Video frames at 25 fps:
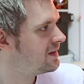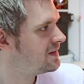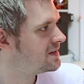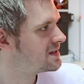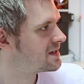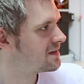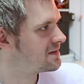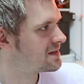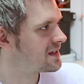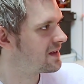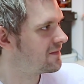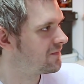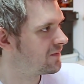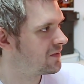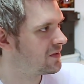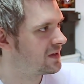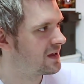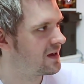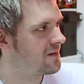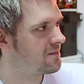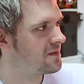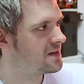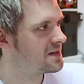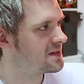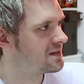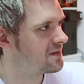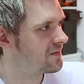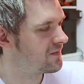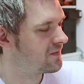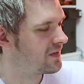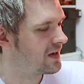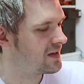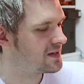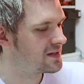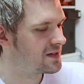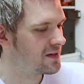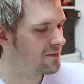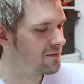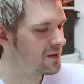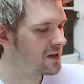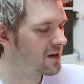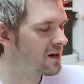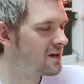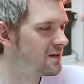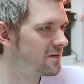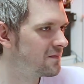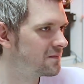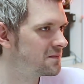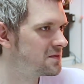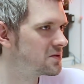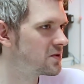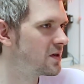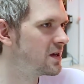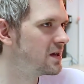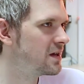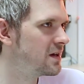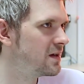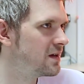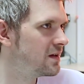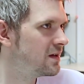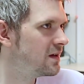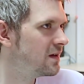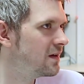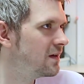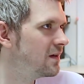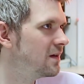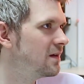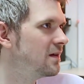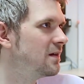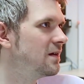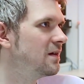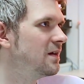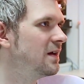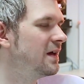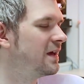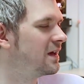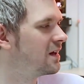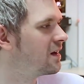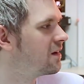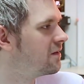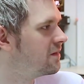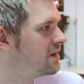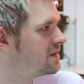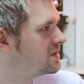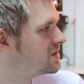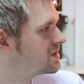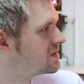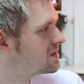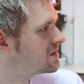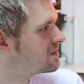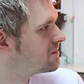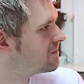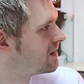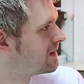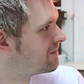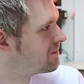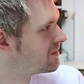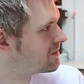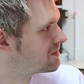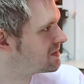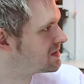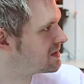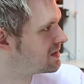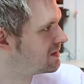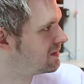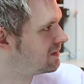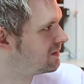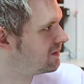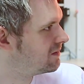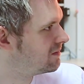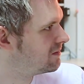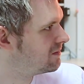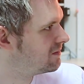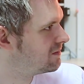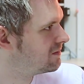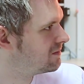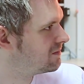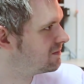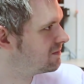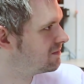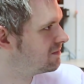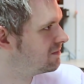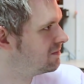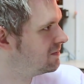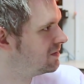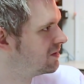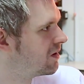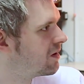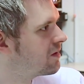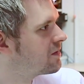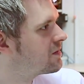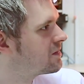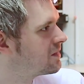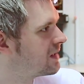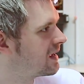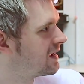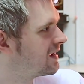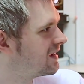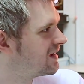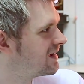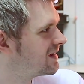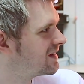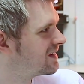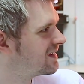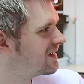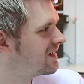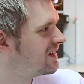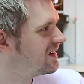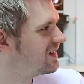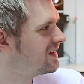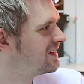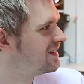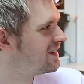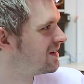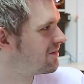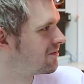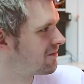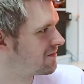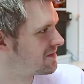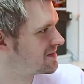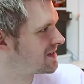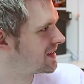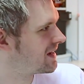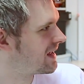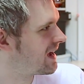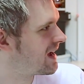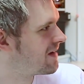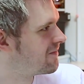So it's like for them it's not fair. So we're kind of trying to encourage people to not think they're always going to